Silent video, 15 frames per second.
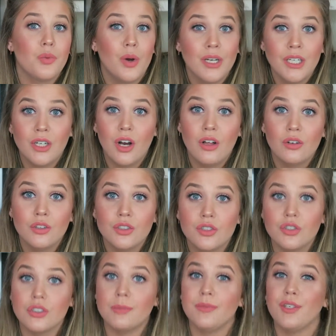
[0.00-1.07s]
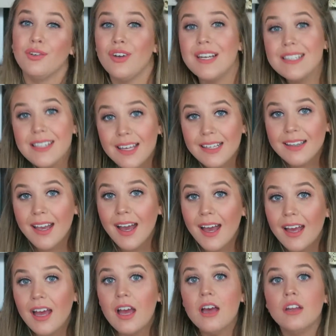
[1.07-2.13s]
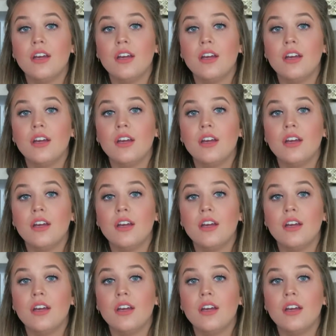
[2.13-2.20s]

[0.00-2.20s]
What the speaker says: $20 or something crazy like that.